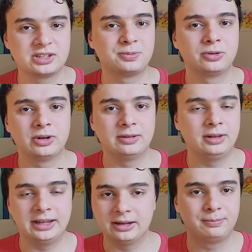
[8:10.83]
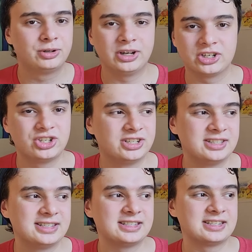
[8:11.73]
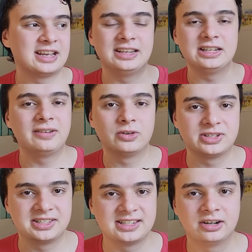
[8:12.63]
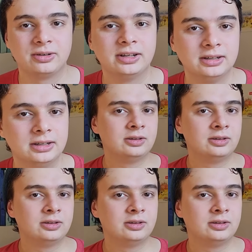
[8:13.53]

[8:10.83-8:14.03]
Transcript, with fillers: prog- like productions, endeavors, etc.